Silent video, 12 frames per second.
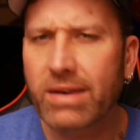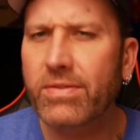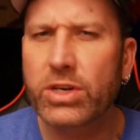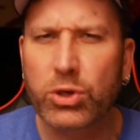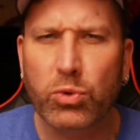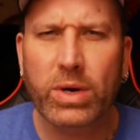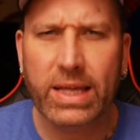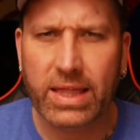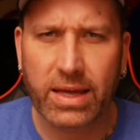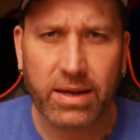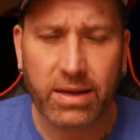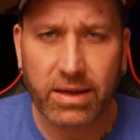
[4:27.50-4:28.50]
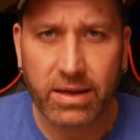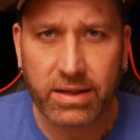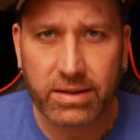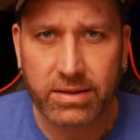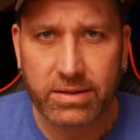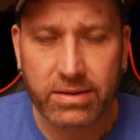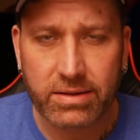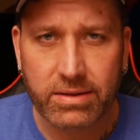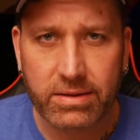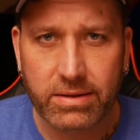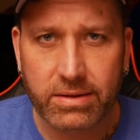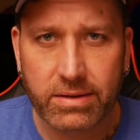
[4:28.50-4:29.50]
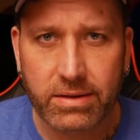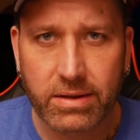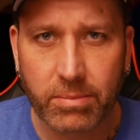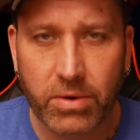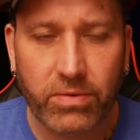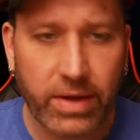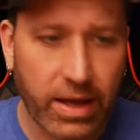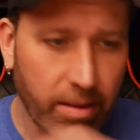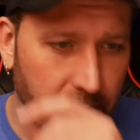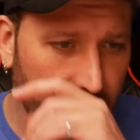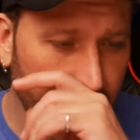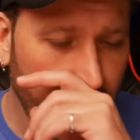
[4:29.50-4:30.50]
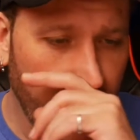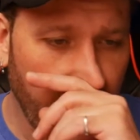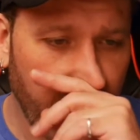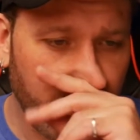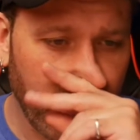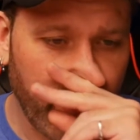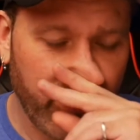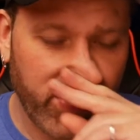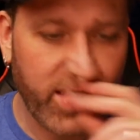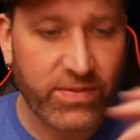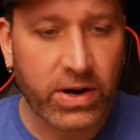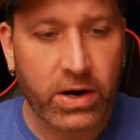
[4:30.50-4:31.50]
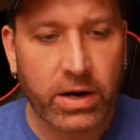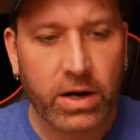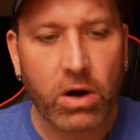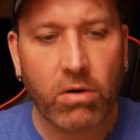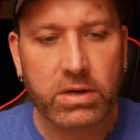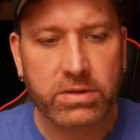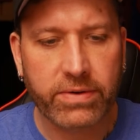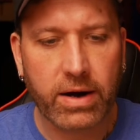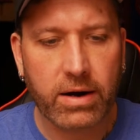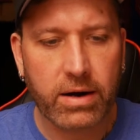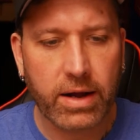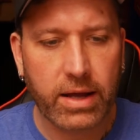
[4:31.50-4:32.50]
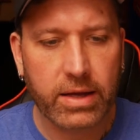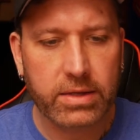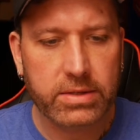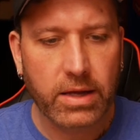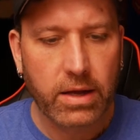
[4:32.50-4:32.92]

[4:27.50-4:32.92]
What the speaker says: do anything in the movie. I mean, if you're gonna go as far as